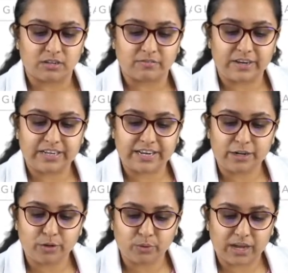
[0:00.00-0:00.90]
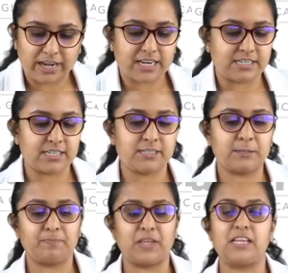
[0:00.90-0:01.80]
we tend to connect it
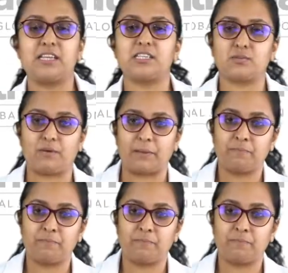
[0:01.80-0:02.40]
in this way.